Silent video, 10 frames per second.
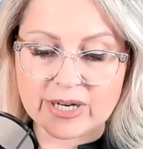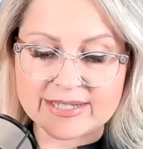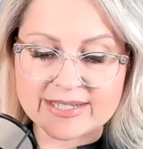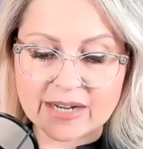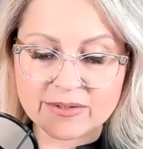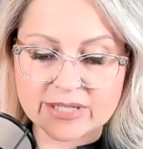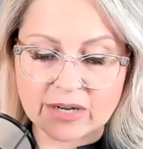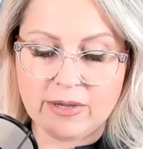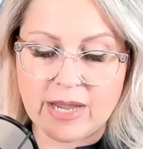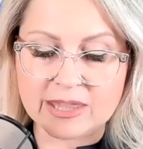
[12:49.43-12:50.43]
it sounds
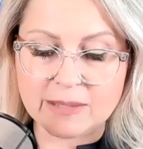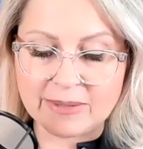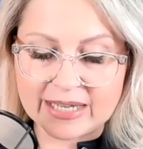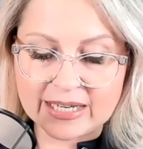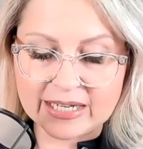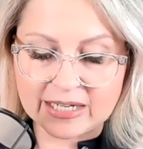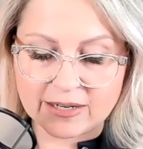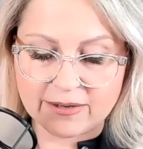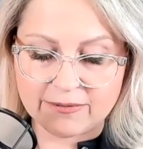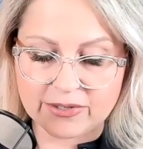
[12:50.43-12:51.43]
like at the beginning
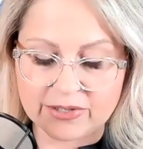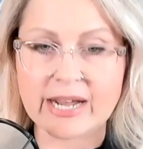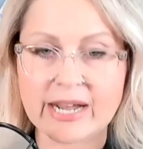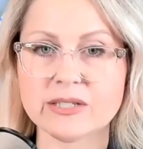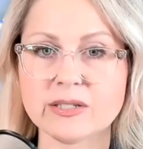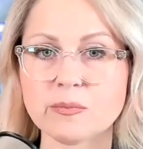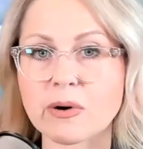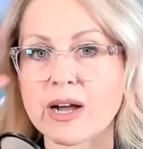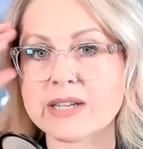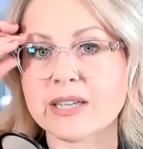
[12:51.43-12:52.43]
of your dad's
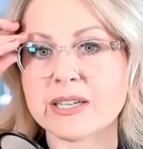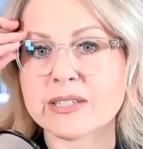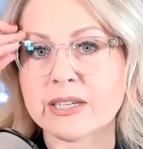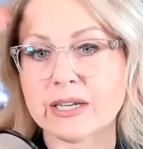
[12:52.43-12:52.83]
process in,